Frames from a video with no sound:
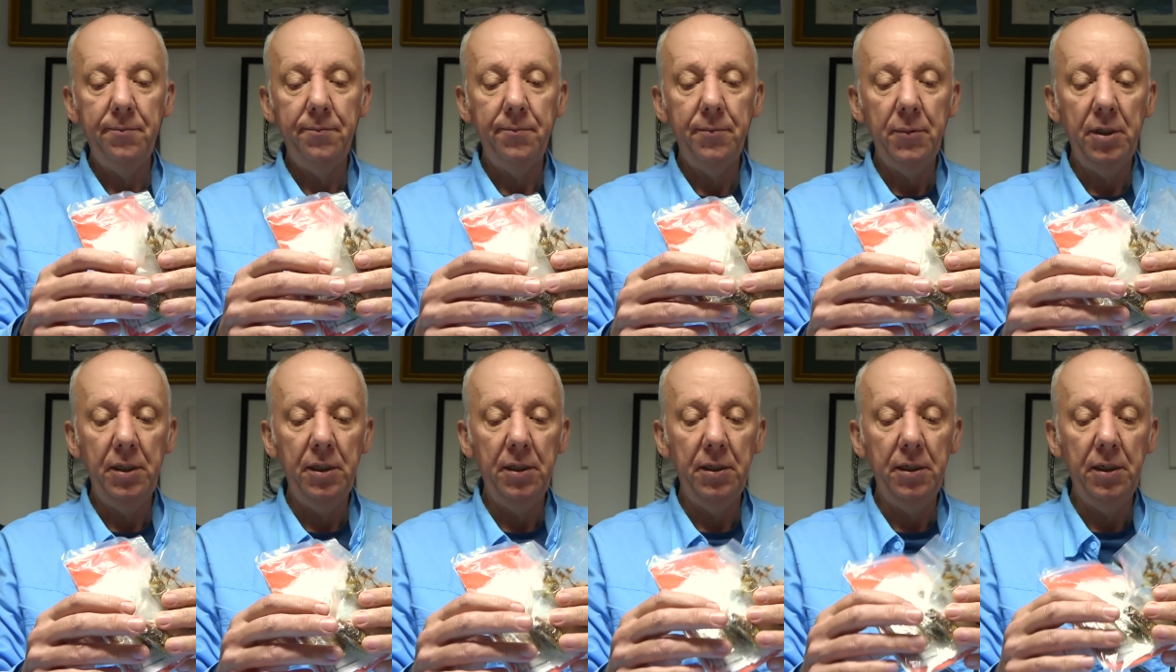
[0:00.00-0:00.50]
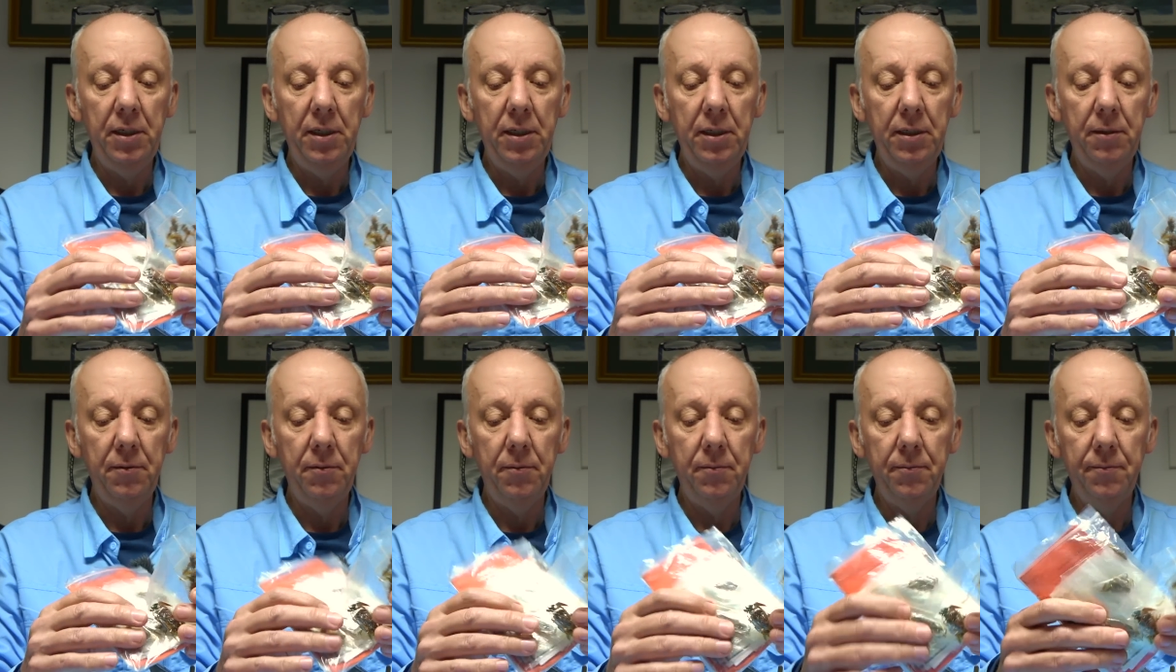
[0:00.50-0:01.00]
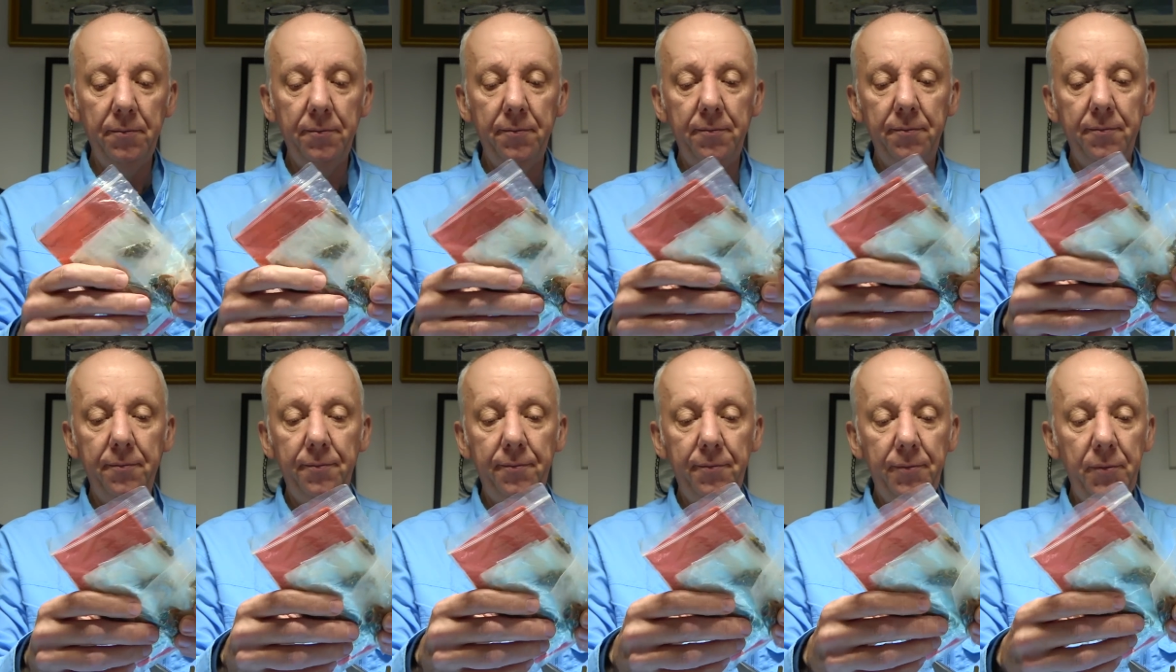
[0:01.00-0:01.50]
Other than that,
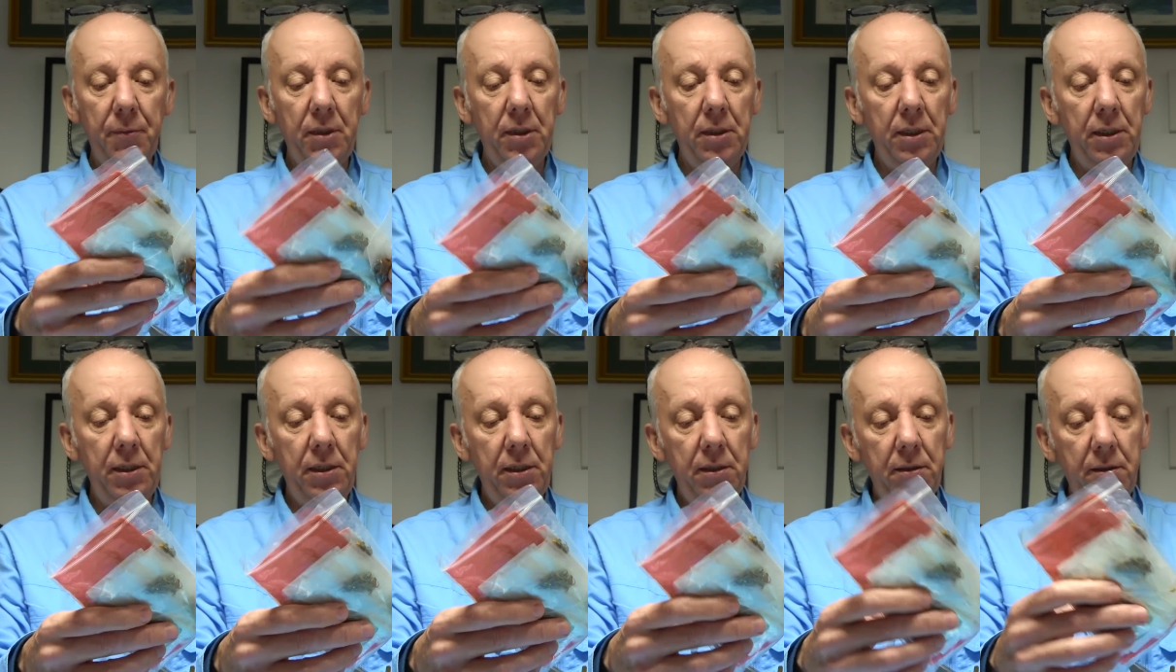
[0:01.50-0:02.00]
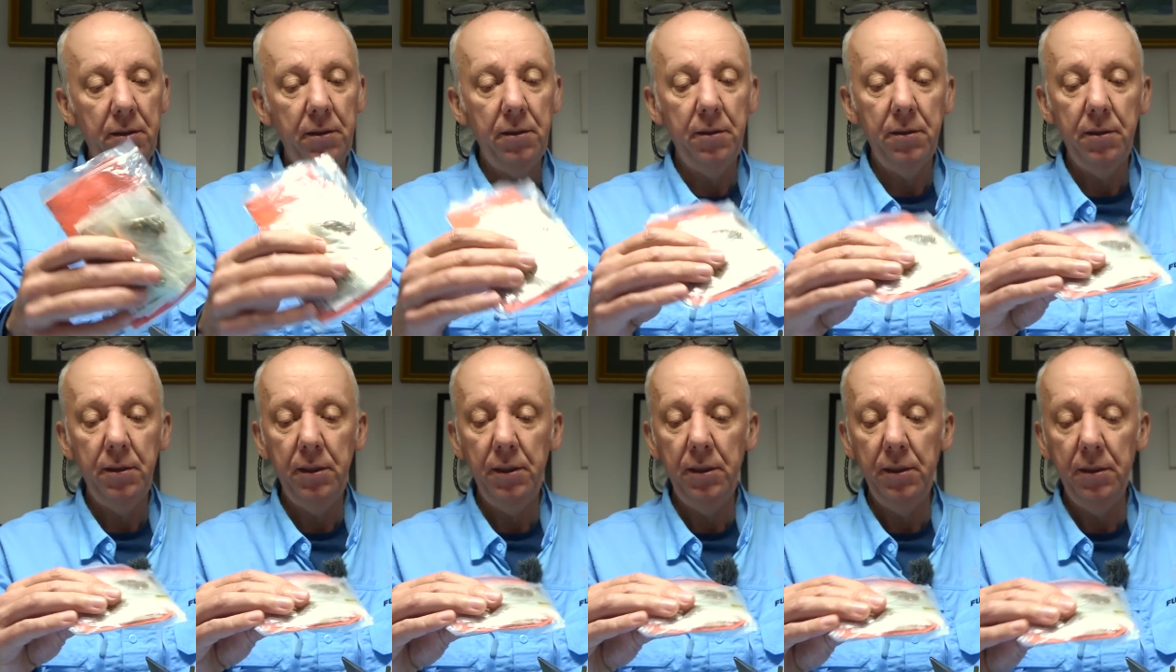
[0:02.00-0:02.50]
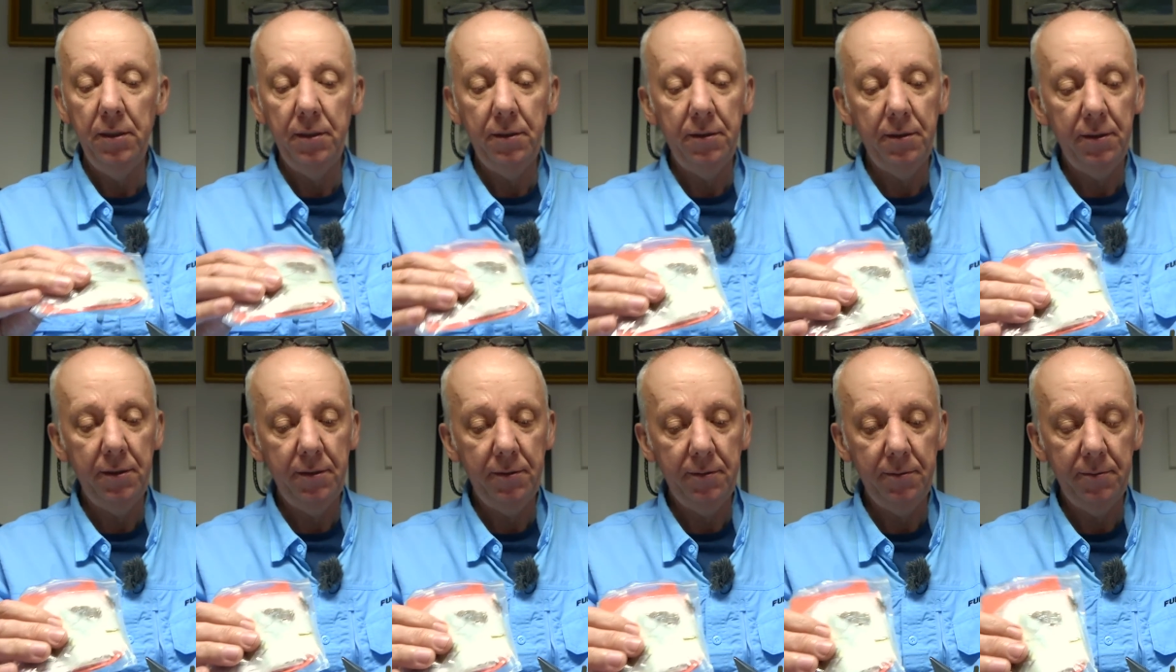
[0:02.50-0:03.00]
in here,
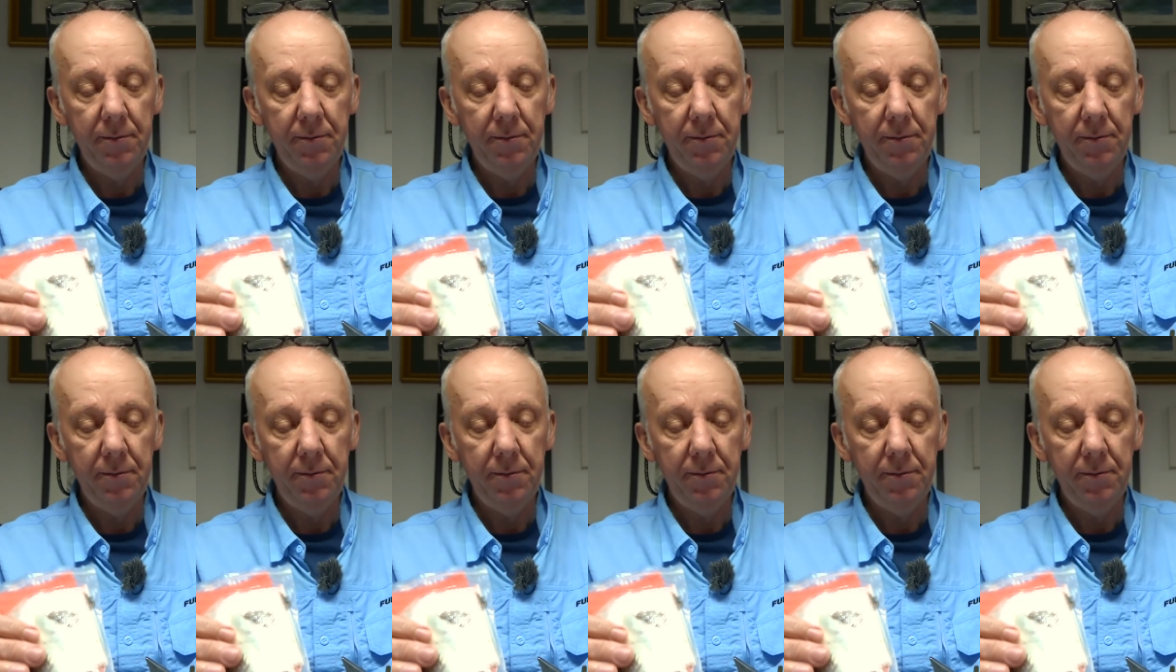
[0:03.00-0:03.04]
there